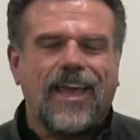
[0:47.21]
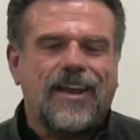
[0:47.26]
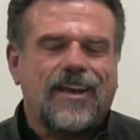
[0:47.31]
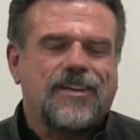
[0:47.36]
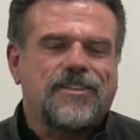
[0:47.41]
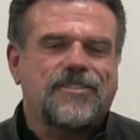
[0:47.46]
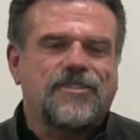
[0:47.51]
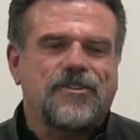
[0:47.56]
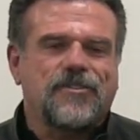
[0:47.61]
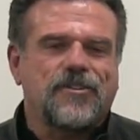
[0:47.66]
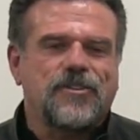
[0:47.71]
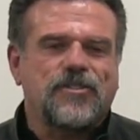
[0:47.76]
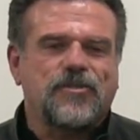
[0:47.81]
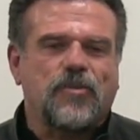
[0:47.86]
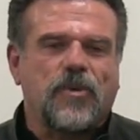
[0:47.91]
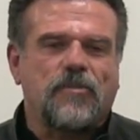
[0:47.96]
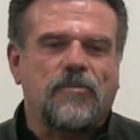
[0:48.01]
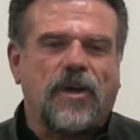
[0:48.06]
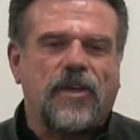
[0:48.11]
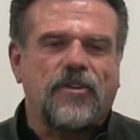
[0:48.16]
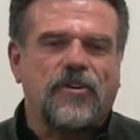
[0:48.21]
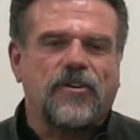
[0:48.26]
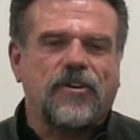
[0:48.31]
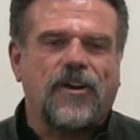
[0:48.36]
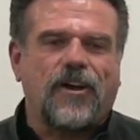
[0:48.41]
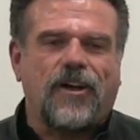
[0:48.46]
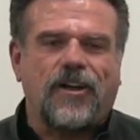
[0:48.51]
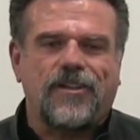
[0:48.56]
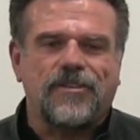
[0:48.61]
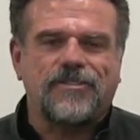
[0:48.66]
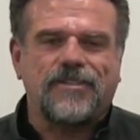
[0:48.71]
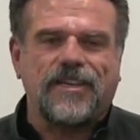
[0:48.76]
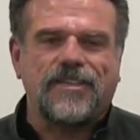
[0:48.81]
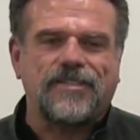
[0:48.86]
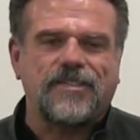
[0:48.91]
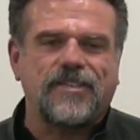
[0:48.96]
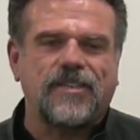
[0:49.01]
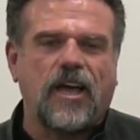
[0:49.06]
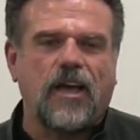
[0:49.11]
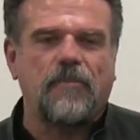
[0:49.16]
And as soon as one mother calls, they
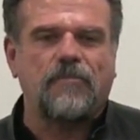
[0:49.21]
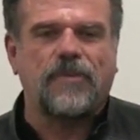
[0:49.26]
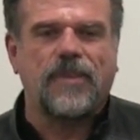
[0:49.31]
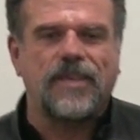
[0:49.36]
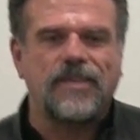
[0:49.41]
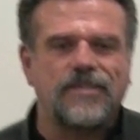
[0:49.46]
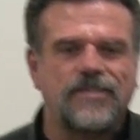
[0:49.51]
stop